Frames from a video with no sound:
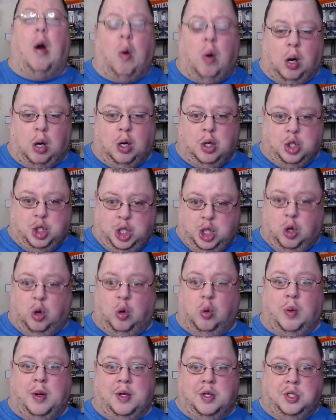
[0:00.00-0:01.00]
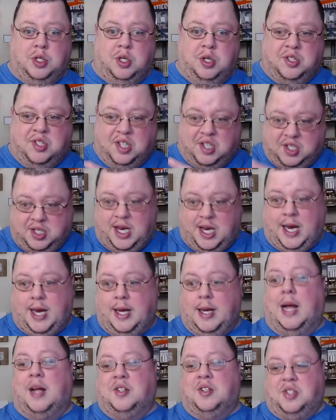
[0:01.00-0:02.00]
her children to succeed.
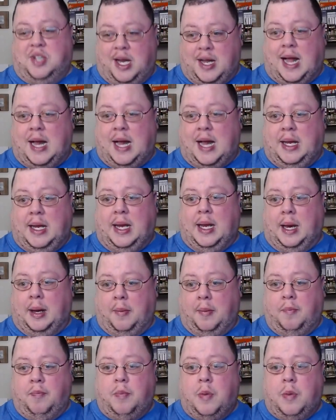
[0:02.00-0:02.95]
I'll say that again.